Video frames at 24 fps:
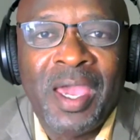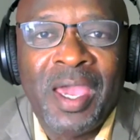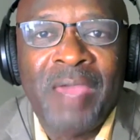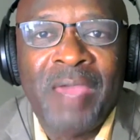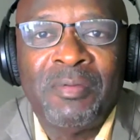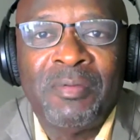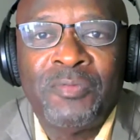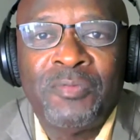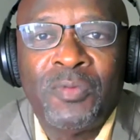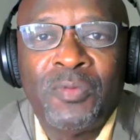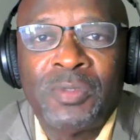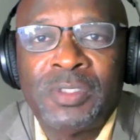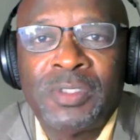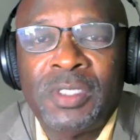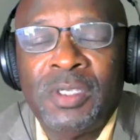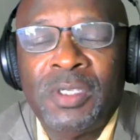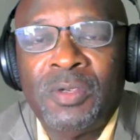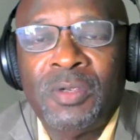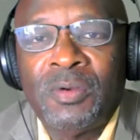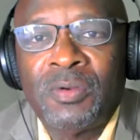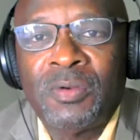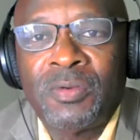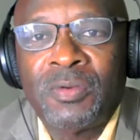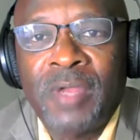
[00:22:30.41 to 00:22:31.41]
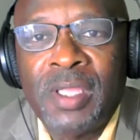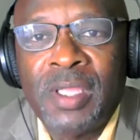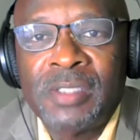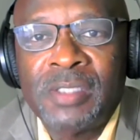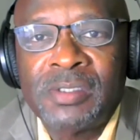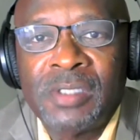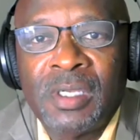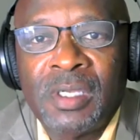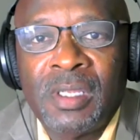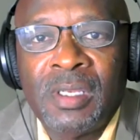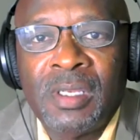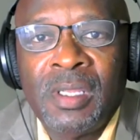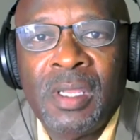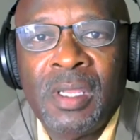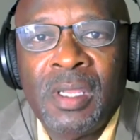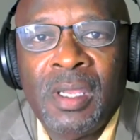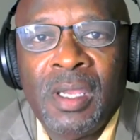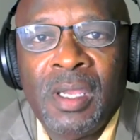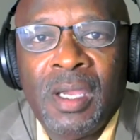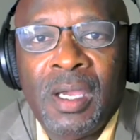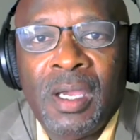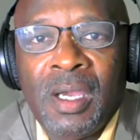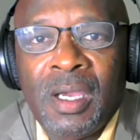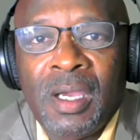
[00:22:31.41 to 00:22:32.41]
I have a 14-year-old grandson.
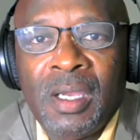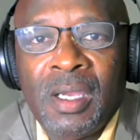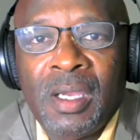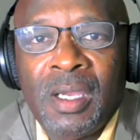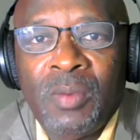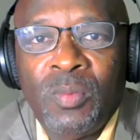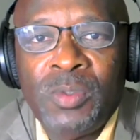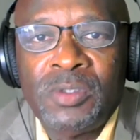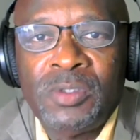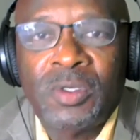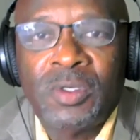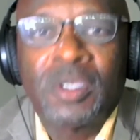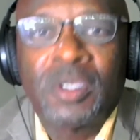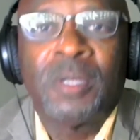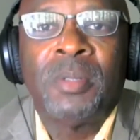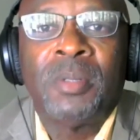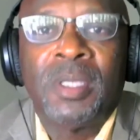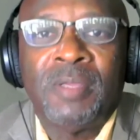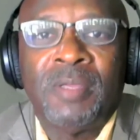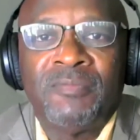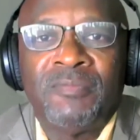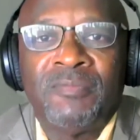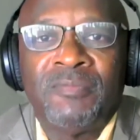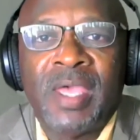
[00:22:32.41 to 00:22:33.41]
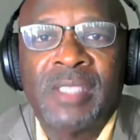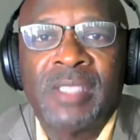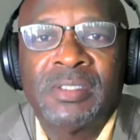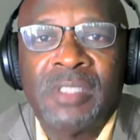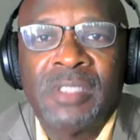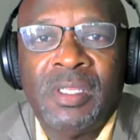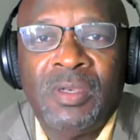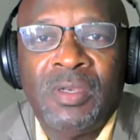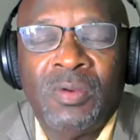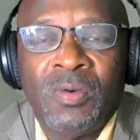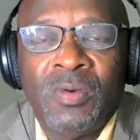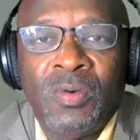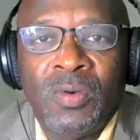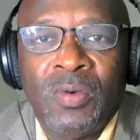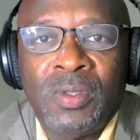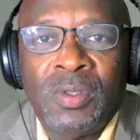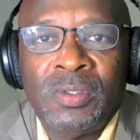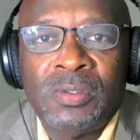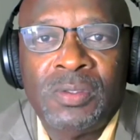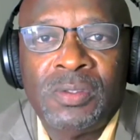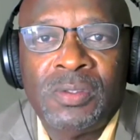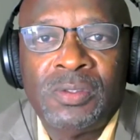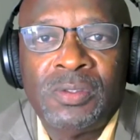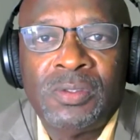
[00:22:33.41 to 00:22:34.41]
We took him to get vaccinated
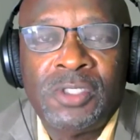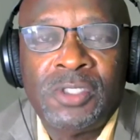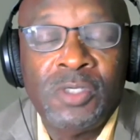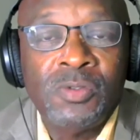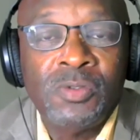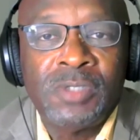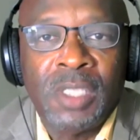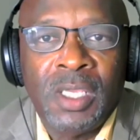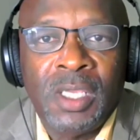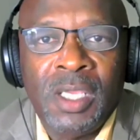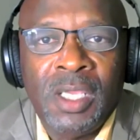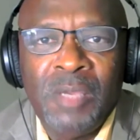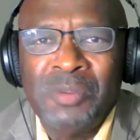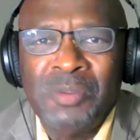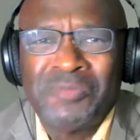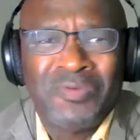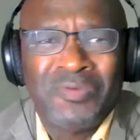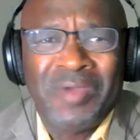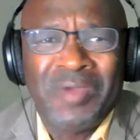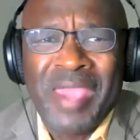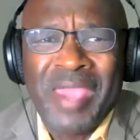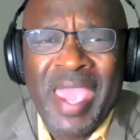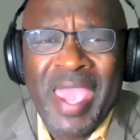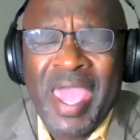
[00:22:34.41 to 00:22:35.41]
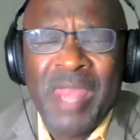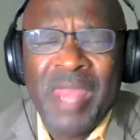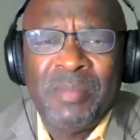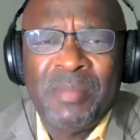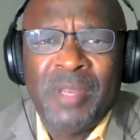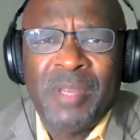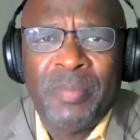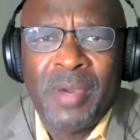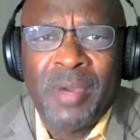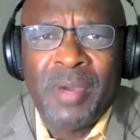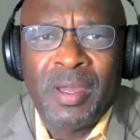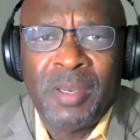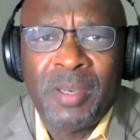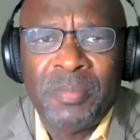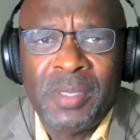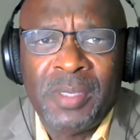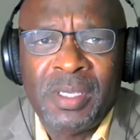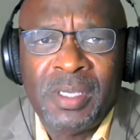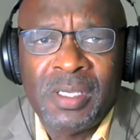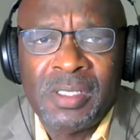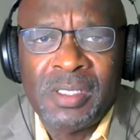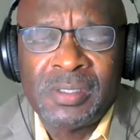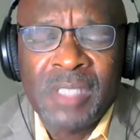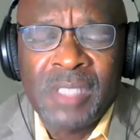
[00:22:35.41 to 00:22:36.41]
on Tuesday. He was very adamant about it
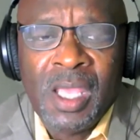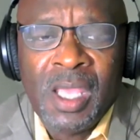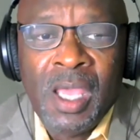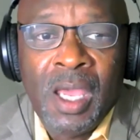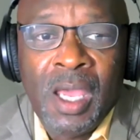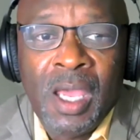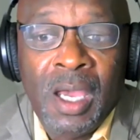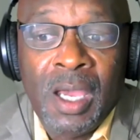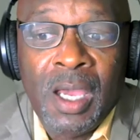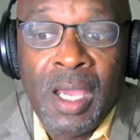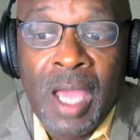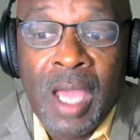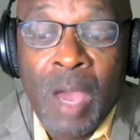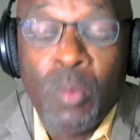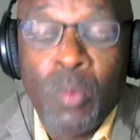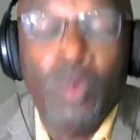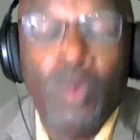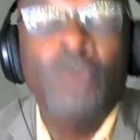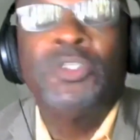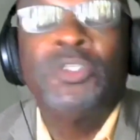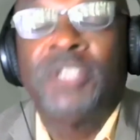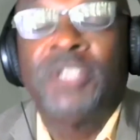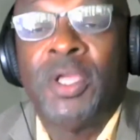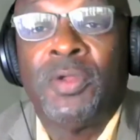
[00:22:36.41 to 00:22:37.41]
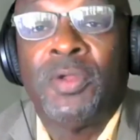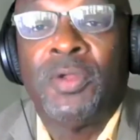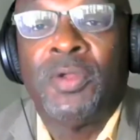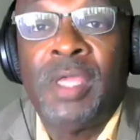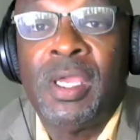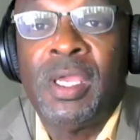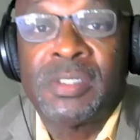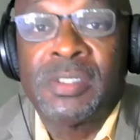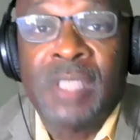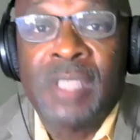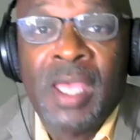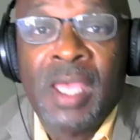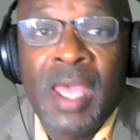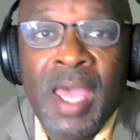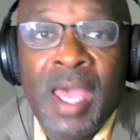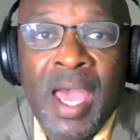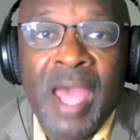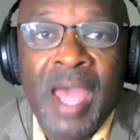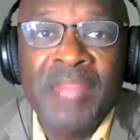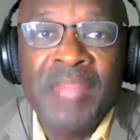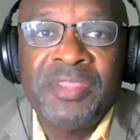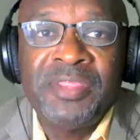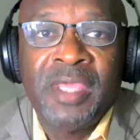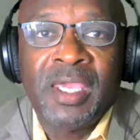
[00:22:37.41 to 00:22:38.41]
because I will share this.
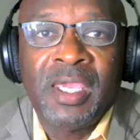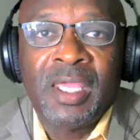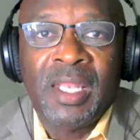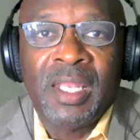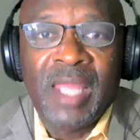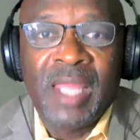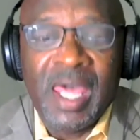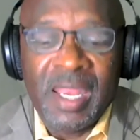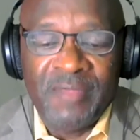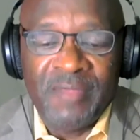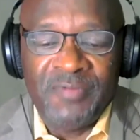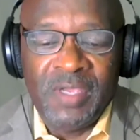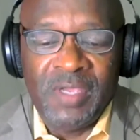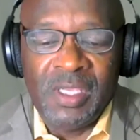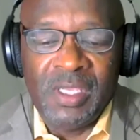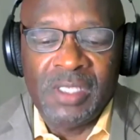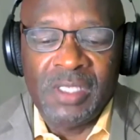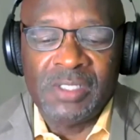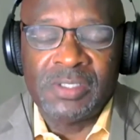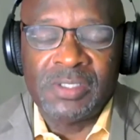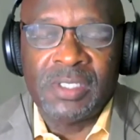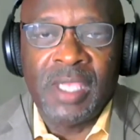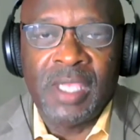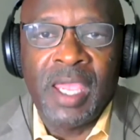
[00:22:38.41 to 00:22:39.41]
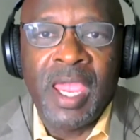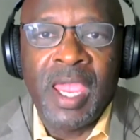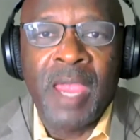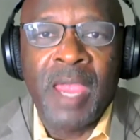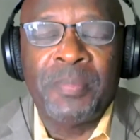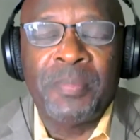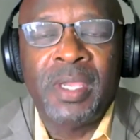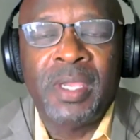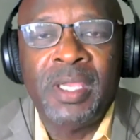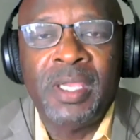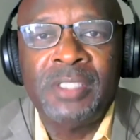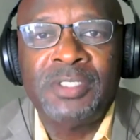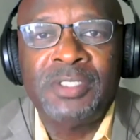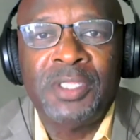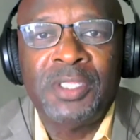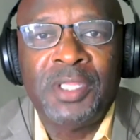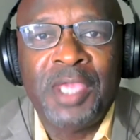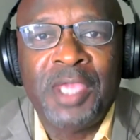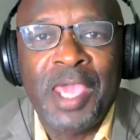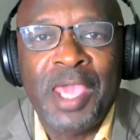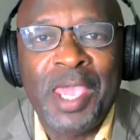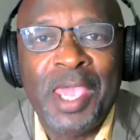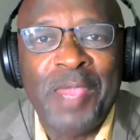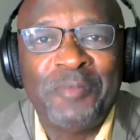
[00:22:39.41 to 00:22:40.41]
I think a lot of his
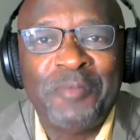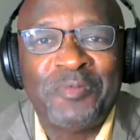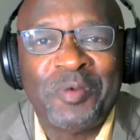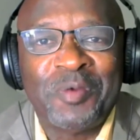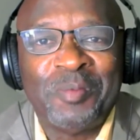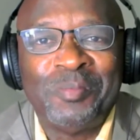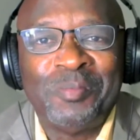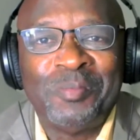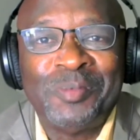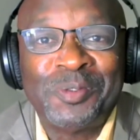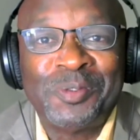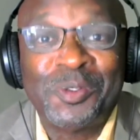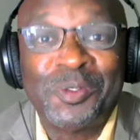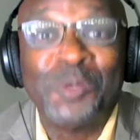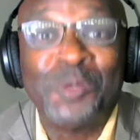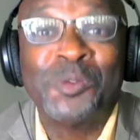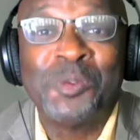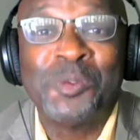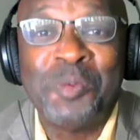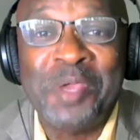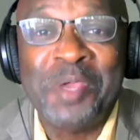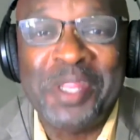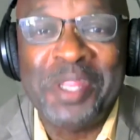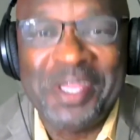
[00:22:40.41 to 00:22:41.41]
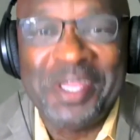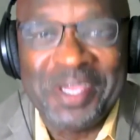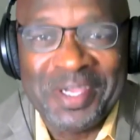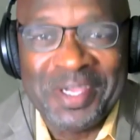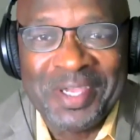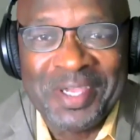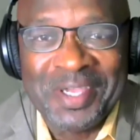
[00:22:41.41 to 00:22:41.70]
apprehension came from social media.